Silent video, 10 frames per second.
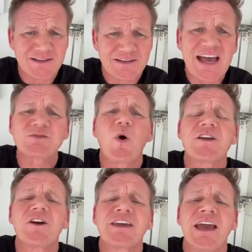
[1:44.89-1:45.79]
That's why
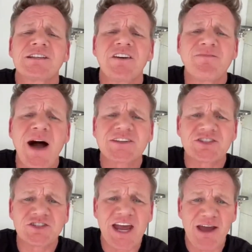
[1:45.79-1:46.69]
you got kicked off
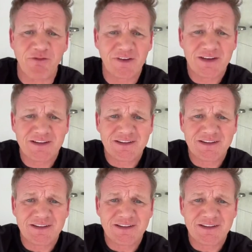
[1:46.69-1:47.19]
MasterChef.